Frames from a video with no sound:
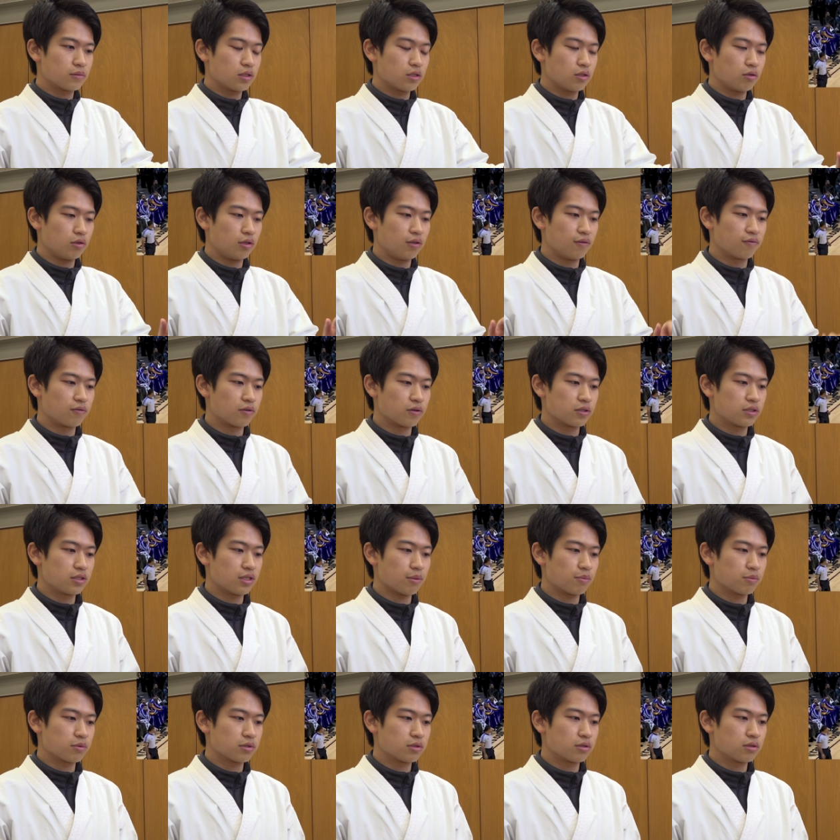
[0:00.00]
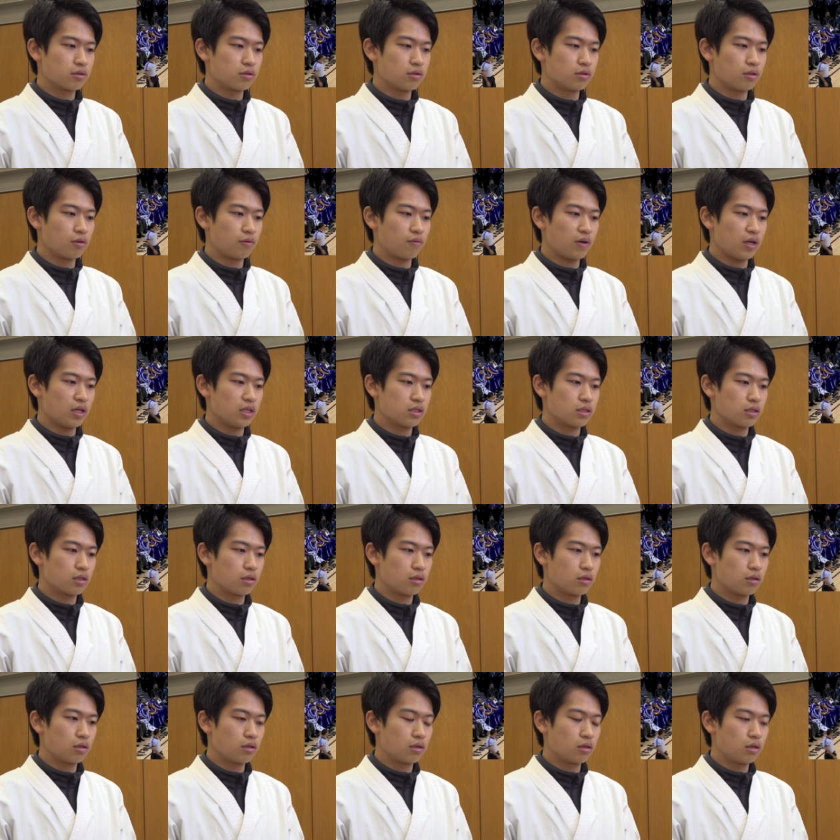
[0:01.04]
so he first steps to the right,
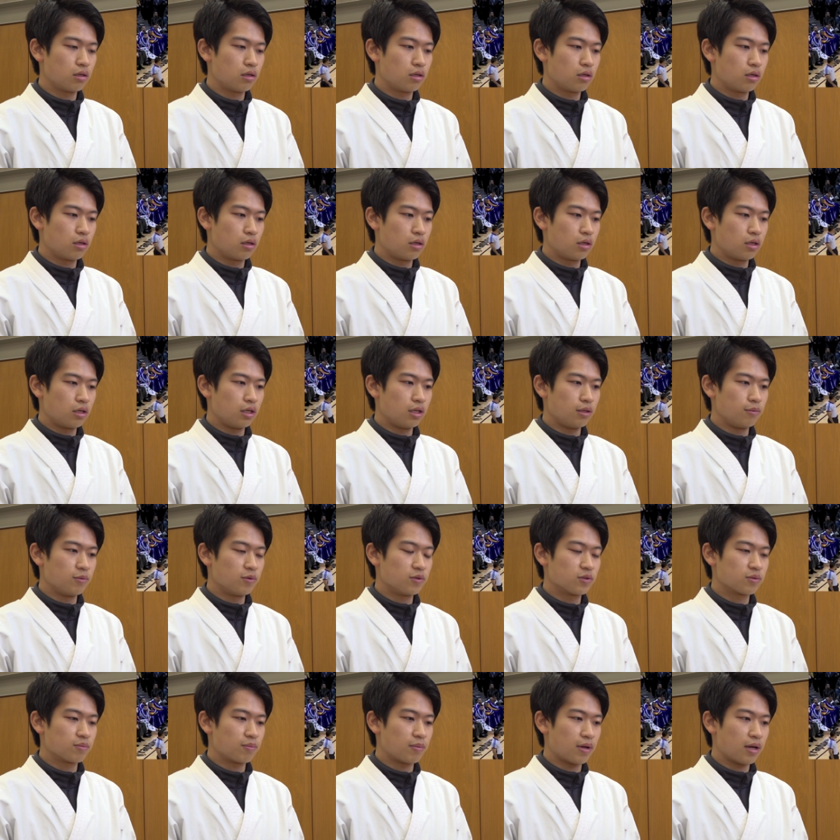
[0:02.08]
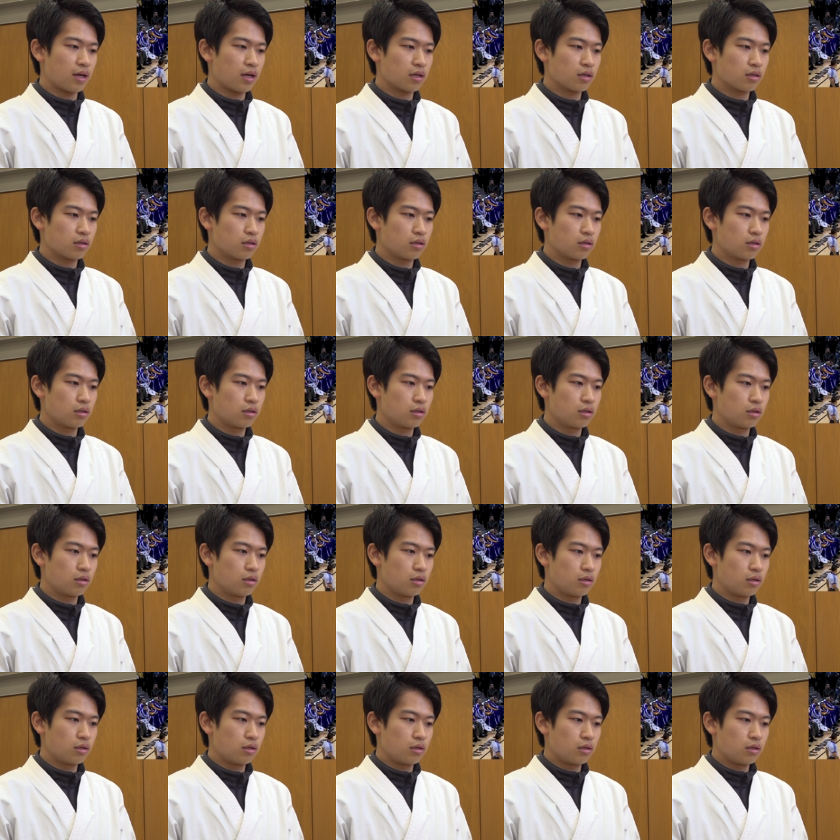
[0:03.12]
he moves back,
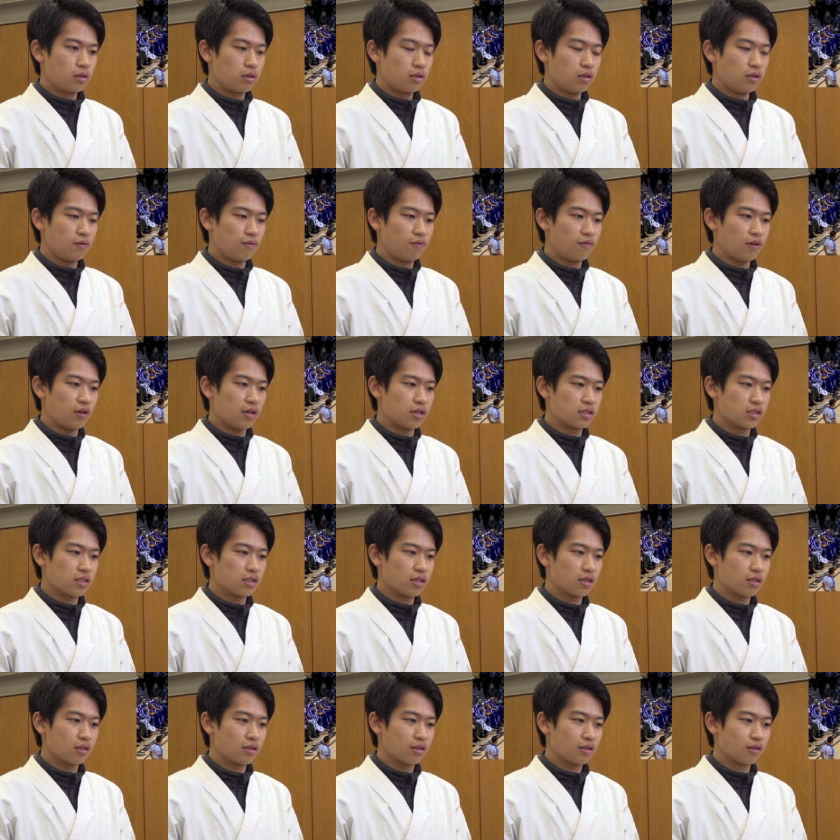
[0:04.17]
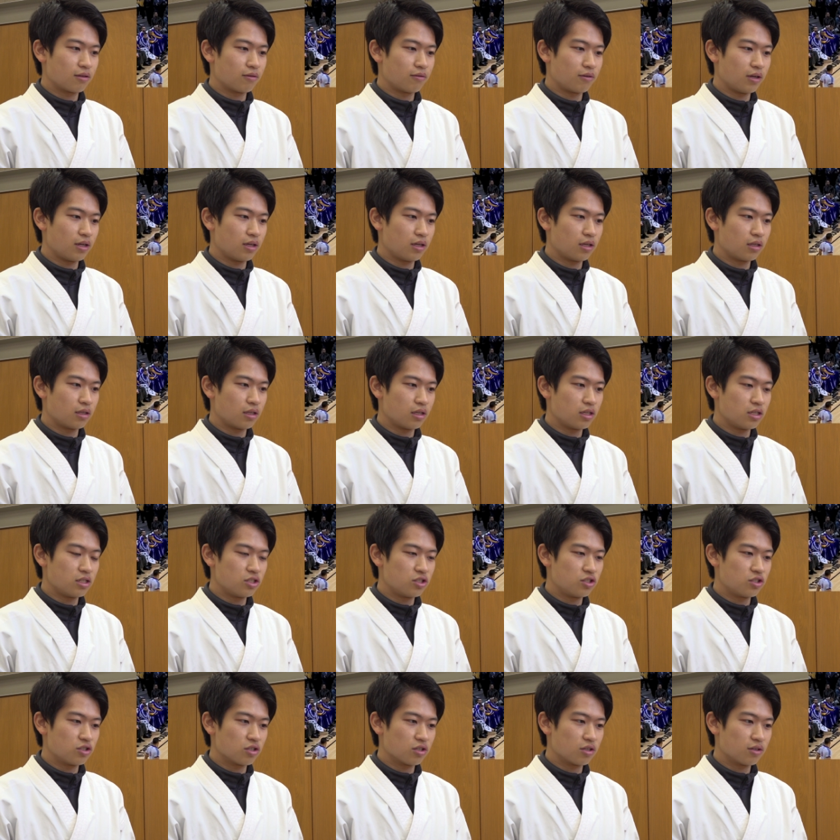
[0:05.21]
he fakes, right, and then he
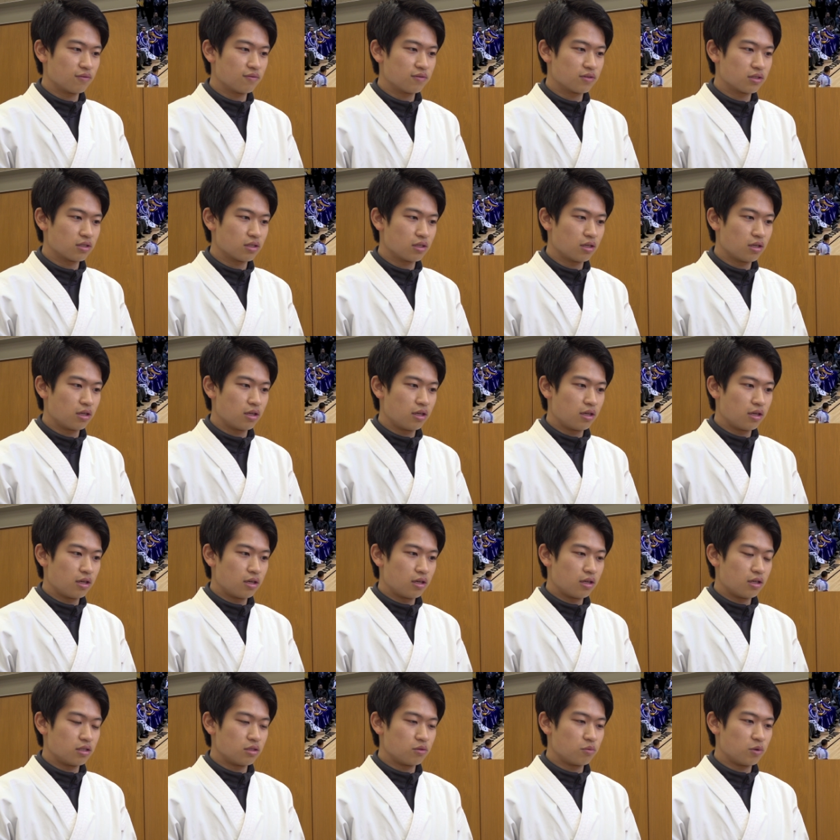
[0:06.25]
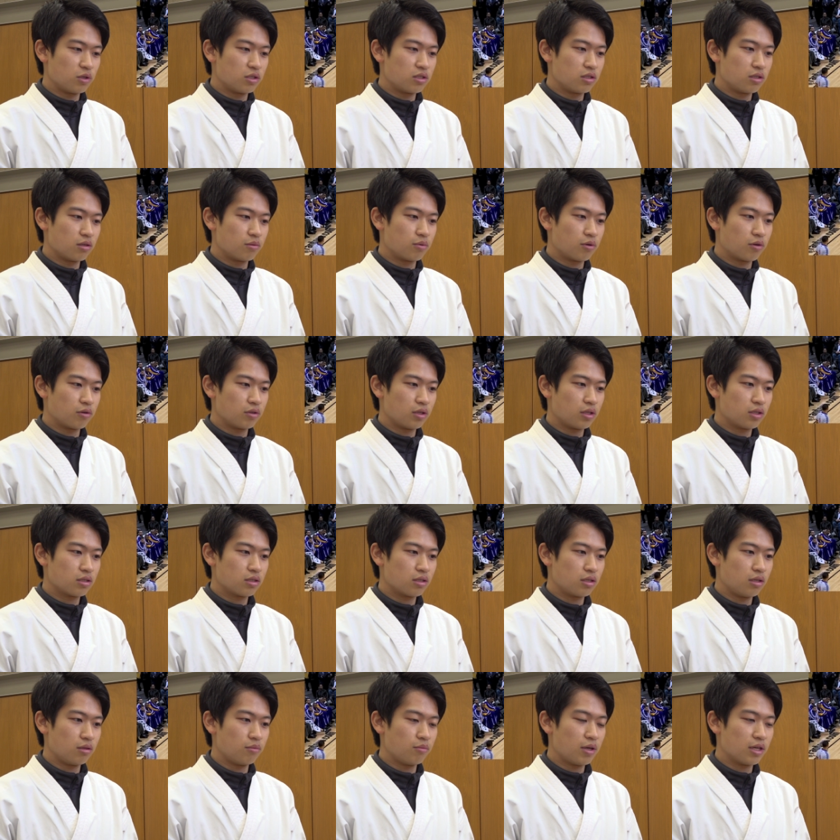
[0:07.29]
shoves his way to the opponent,
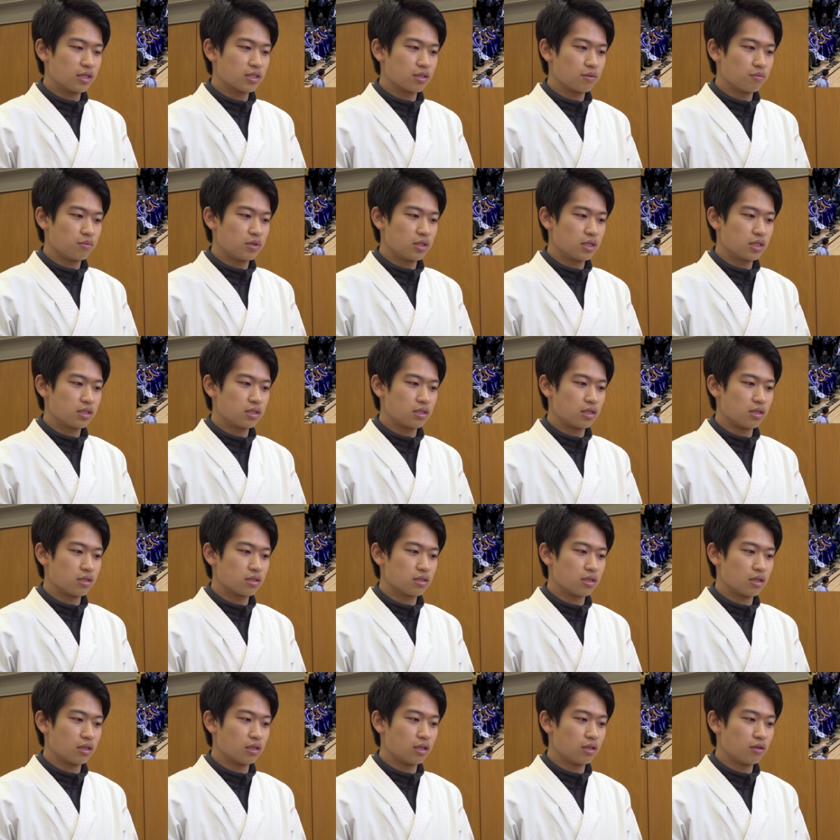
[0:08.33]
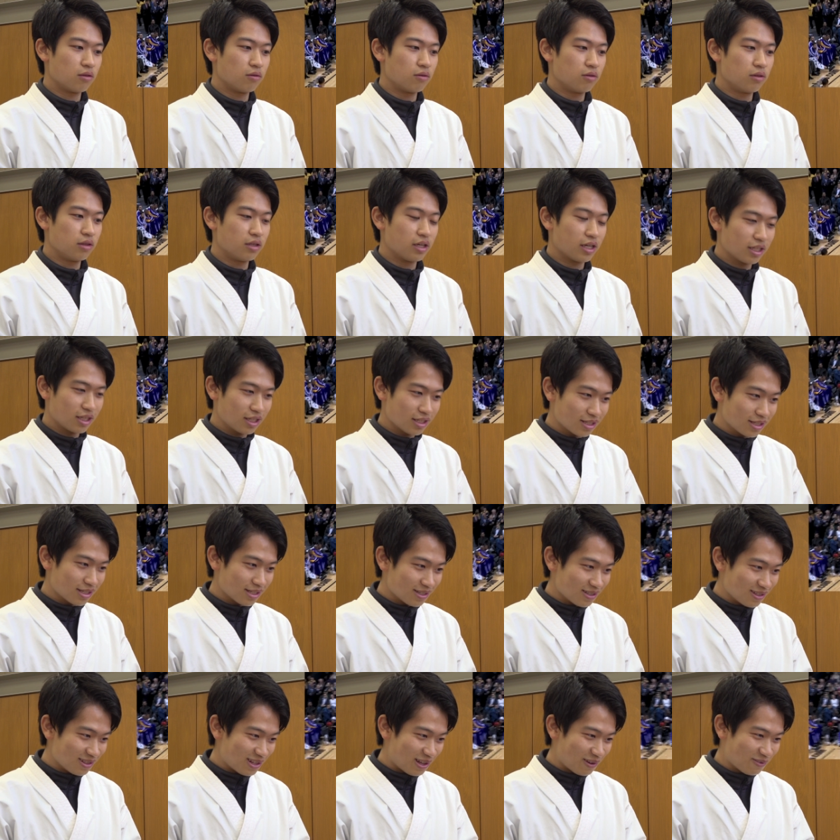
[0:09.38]
he makes some distance, and then look at this
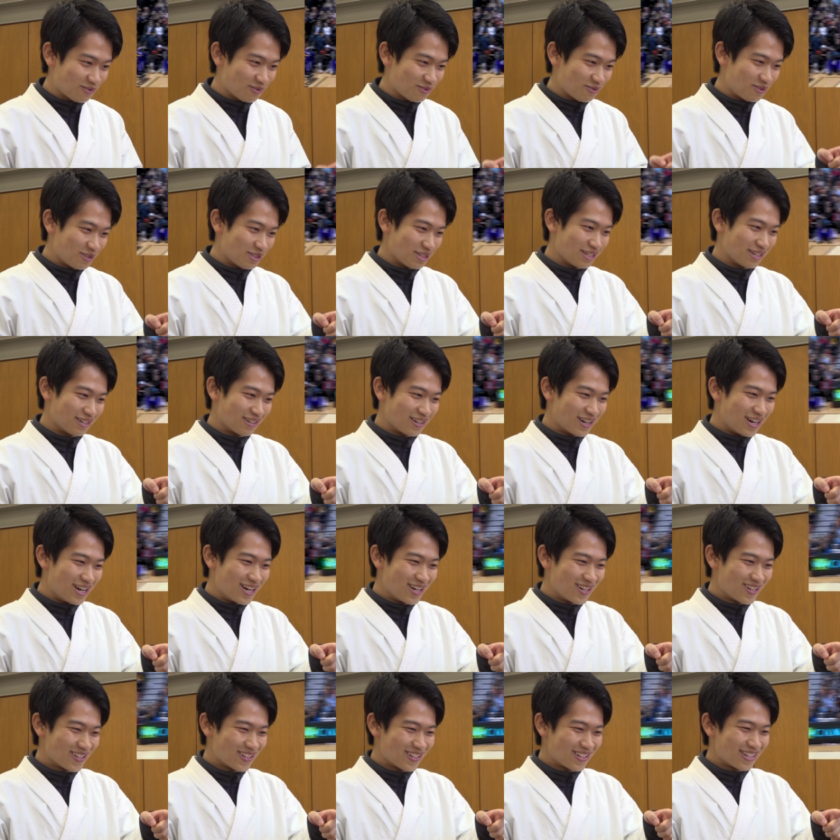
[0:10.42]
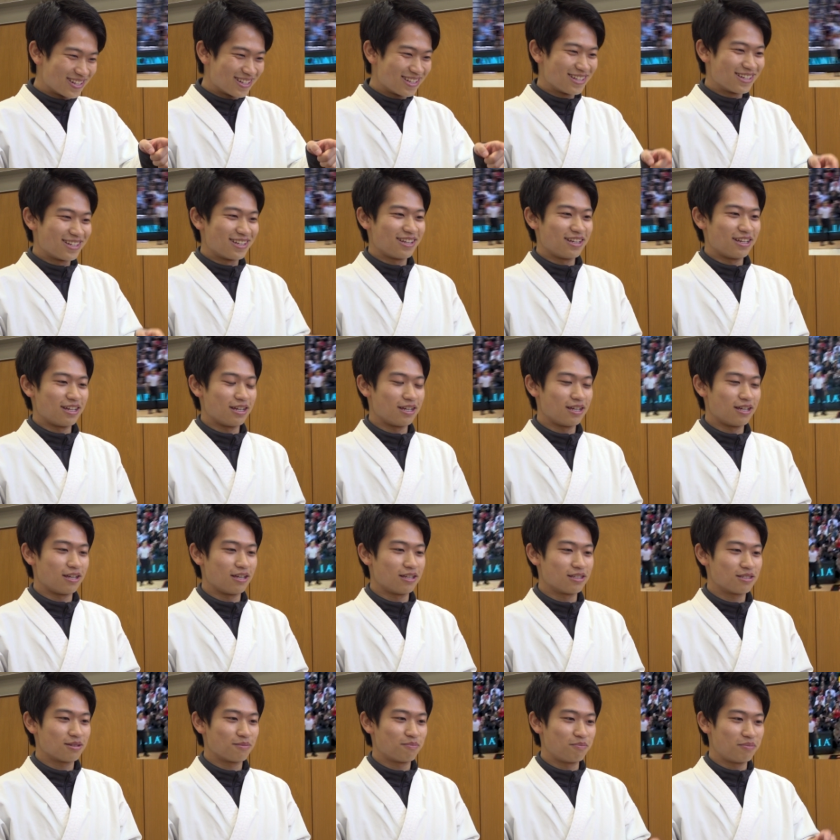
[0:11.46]
left one here.
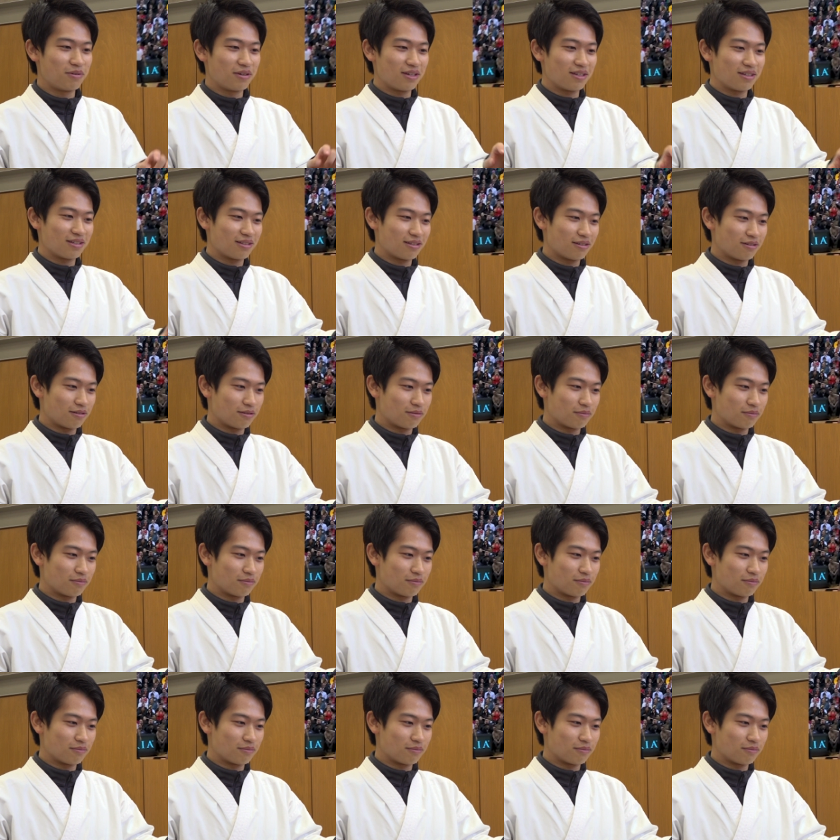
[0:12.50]
It's a bit,